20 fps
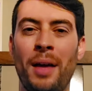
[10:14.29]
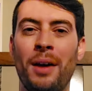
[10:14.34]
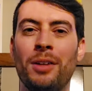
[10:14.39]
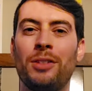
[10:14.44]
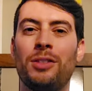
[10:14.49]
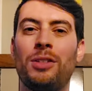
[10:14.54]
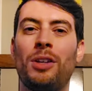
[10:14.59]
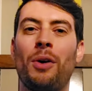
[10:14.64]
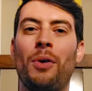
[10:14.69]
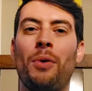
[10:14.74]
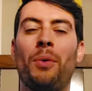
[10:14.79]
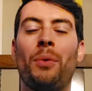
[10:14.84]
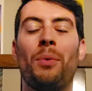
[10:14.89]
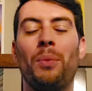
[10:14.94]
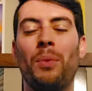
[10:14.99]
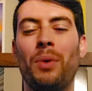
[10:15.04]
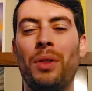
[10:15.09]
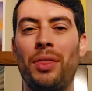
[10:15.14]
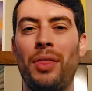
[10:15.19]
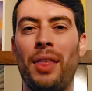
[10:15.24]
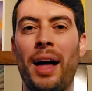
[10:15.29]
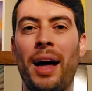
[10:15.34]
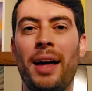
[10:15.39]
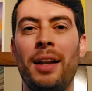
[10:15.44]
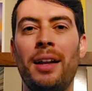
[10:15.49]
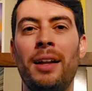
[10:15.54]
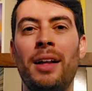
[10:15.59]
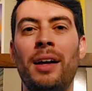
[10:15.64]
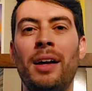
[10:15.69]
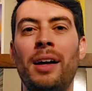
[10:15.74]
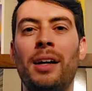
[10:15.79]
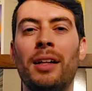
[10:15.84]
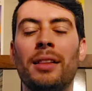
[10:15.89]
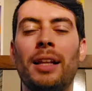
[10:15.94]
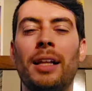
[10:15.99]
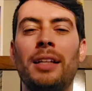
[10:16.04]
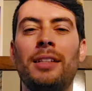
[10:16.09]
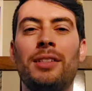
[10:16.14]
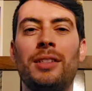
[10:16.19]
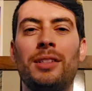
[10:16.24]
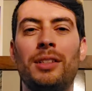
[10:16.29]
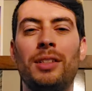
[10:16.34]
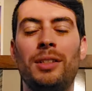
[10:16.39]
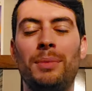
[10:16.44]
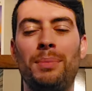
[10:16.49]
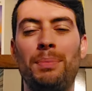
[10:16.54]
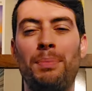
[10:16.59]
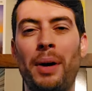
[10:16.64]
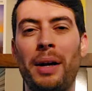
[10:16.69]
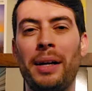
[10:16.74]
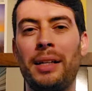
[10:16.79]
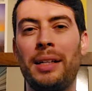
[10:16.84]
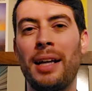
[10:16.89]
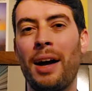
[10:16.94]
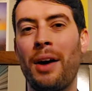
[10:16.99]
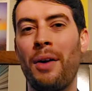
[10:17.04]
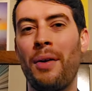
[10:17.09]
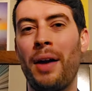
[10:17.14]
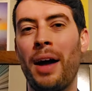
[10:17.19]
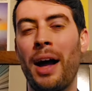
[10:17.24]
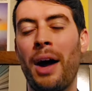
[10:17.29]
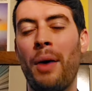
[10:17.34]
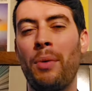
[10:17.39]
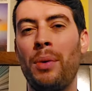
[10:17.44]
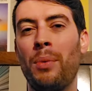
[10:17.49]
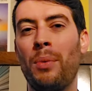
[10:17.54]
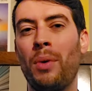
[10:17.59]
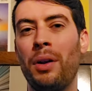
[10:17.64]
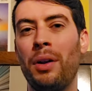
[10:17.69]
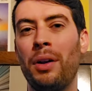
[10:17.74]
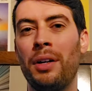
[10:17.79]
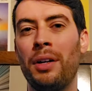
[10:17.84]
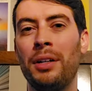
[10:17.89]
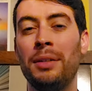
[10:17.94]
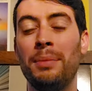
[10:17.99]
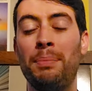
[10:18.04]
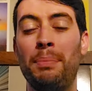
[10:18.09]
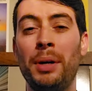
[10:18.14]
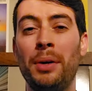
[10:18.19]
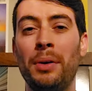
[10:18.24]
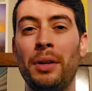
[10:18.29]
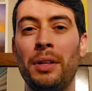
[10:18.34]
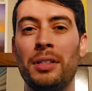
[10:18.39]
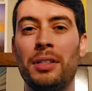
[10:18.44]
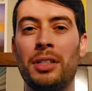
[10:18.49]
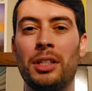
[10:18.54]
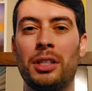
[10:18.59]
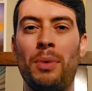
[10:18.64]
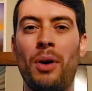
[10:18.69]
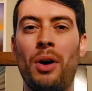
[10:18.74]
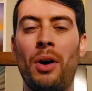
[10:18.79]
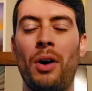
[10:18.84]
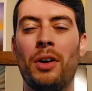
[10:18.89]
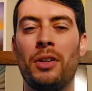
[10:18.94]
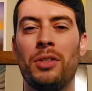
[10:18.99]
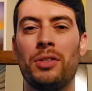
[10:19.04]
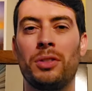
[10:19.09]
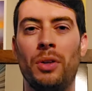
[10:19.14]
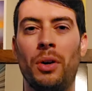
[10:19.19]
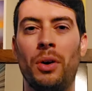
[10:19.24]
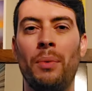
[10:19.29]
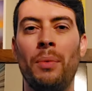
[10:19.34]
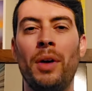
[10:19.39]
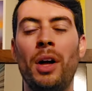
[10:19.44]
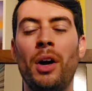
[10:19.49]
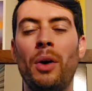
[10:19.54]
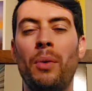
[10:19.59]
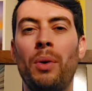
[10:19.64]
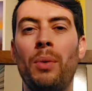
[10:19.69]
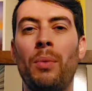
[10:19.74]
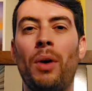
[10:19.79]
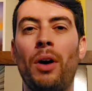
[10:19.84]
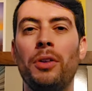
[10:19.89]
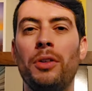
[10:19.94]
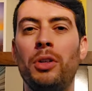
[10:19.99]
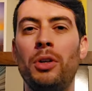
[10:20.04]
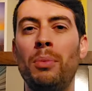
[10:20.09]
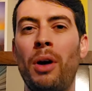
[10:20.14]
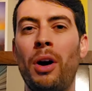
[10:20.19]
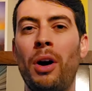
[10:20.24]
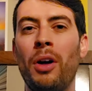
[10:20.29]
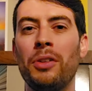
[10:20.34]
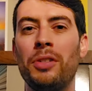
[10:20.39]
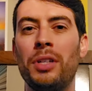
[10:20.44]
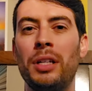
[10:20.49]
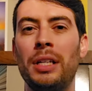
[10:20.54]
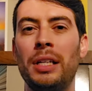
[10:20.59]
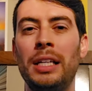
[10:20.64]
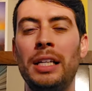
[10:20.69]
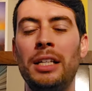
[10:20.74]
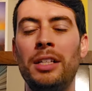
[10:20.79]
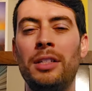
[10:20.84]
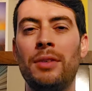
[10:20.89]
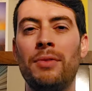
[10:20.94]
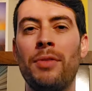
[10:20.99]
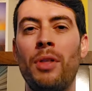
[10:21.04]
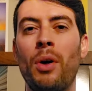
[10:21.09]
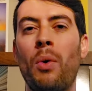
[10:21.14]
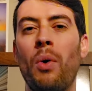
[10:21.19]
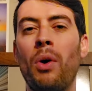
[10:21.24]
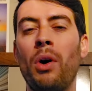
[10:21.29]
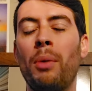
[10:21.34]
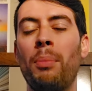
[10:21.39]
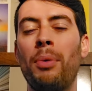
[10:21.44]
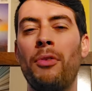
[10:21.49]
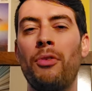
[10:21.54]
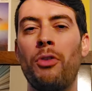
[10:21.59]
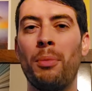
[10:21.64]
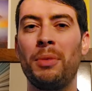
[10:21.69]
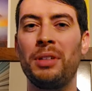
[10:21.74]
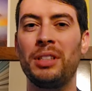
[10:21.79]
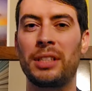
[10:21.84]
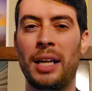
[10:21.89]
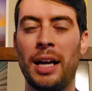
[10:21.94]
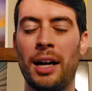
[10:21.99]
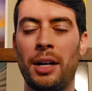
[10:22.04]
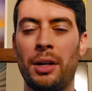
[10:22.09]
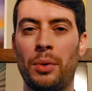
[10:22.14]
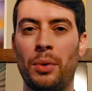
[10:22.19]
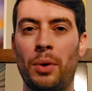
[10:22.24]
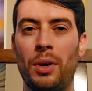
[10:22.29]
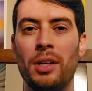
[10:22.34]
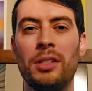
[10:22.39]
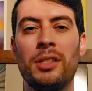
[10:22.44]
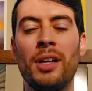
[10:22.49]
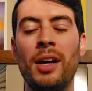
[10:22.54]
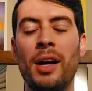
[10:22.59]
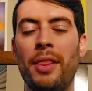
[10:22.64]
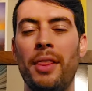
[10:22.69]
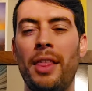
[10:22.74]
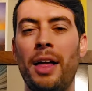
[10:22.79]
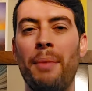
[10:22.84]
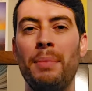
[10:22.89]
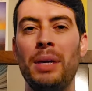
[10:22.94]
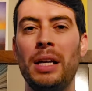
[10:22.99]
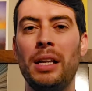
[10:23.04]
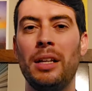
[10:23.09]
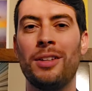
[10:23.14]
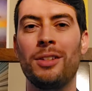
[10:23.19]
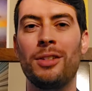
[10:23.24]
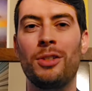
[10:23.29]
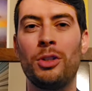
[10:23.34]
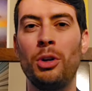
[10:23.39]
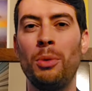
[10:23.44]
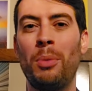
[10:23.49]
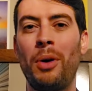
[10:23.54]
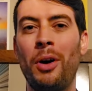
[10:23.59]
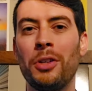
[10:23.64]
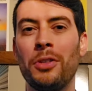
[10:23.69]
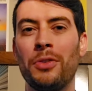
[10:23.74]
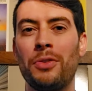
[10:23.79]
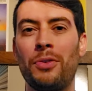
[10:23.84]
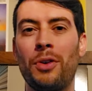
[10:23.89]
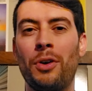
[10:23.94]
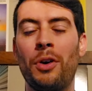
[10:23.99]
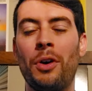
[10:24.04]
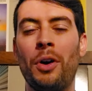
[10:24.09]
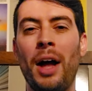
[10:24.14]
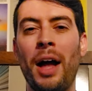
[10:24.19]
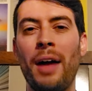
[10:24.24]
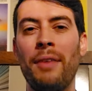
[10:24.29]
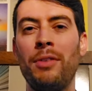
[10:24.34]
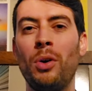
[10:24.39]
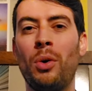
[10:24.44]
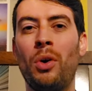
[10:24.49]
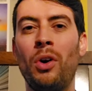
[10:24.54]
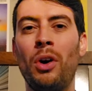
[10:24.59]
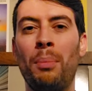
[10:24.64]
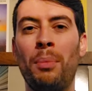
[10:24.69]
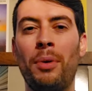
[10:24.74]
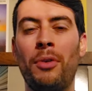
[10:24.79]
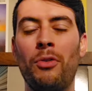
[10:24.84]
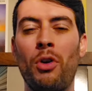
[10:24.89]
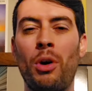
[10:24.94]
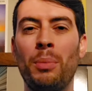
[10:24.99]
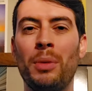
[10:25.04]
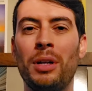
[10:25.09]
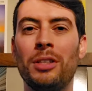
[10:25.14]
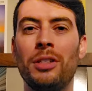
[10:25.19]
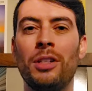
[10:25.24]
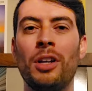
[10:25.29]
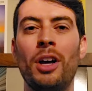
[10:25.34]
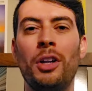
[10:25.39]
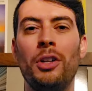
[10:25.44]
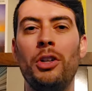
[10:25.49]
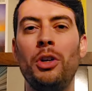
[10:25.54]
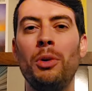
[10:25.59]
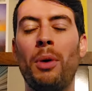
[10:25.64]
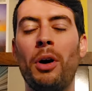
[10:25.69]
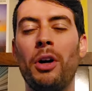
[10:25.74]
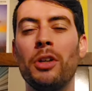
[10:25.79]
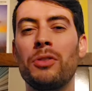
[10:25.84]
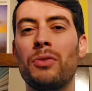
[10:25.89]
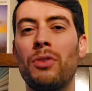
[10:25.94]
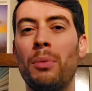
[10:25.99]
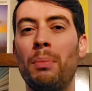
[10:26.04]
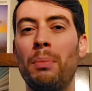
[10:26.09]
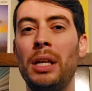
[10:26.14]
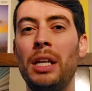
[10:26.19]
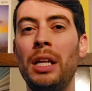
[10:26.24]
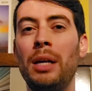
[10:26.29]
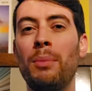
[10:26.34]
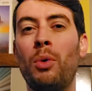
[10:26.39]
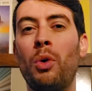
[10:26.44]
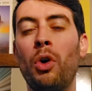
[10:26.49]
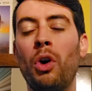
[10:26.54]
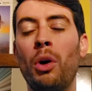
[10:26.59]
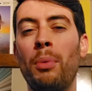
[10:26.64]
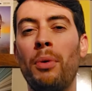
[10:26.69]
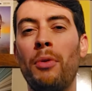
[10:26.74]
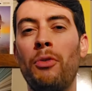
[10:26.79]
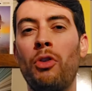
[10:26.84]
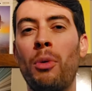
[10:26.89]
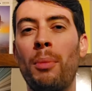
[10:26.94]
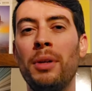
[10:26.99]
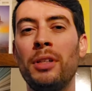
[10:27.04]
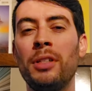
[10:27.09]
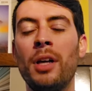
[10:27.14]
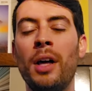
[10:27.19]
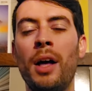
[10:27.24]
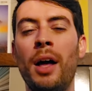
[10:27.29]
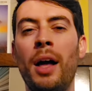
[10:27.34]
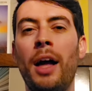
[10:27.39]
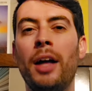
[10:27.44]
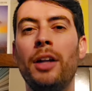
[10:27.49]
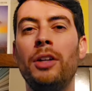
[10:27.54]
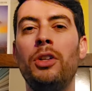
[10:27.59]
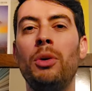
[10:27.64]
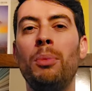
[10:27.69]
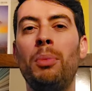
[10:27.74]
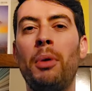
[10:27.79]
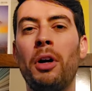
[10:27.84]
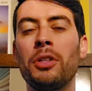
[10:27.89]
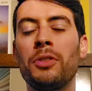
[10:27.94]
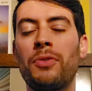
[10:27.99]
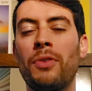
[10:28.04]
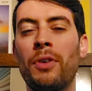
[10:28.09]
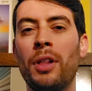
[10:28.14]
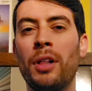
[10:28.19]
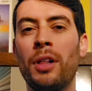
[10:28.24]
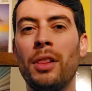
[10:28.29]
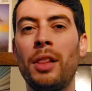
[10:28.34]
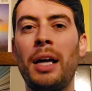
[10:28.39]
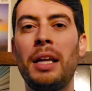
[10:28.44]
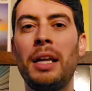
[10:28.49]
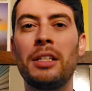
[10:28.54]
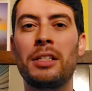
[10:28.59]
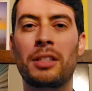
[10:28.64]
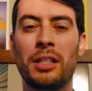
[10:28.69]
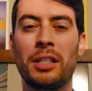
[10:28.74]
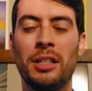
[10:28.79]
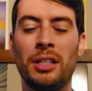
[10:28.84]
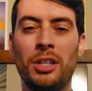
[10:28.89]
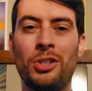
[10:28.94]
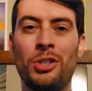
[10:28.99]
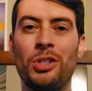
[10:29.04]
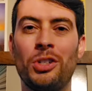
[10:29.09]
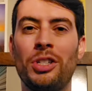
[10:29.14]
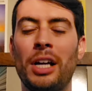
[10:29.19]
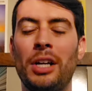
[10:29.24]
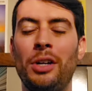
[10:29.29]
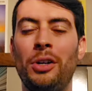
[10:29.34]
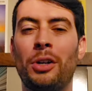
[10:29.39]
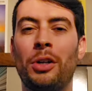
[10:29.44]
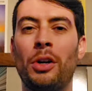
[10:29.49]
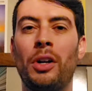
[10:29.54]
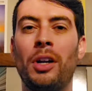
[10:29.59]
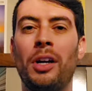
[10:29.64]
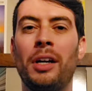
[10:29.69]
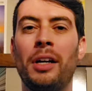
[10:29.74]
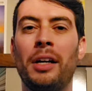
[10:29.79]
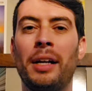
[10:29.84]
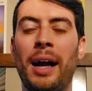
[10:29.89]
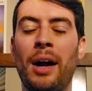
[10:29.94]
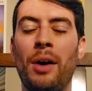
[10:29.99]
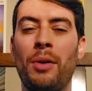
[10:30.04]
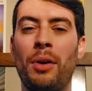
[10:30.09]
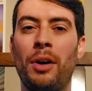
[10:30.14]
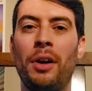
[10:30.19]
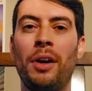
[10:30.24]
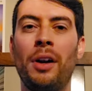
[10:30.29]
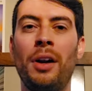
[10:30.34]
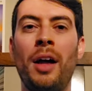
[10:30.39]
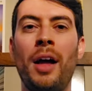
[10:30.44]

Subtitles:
So with that, let's break down how we want to build a 6-ball arsenal. We want 2 balls in each of the oil performance categories. That means 2 balls for heavy oil performance, 2 balls for medium oil performance, and 2 balls for the lightest conditions that you're going to encounter.